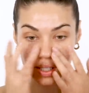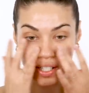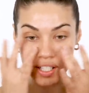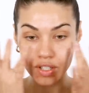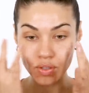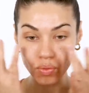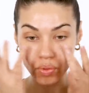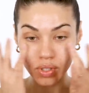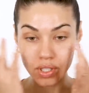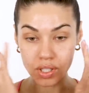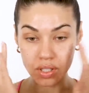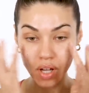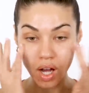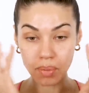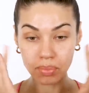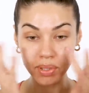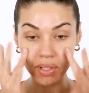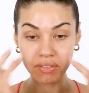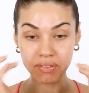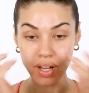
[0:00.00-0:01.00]
This will
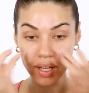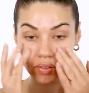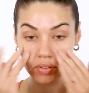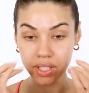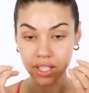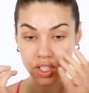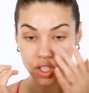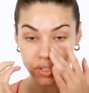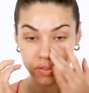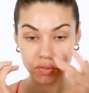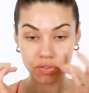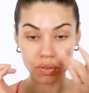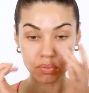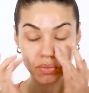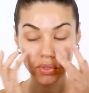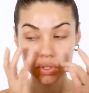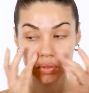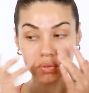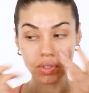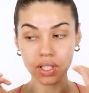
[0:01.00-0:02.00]
stop the foundation
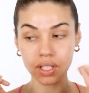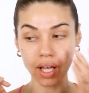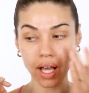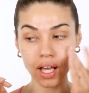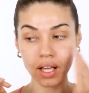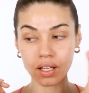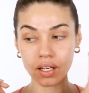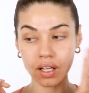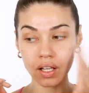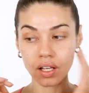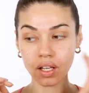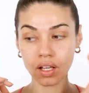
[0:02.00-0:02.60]
from doing that.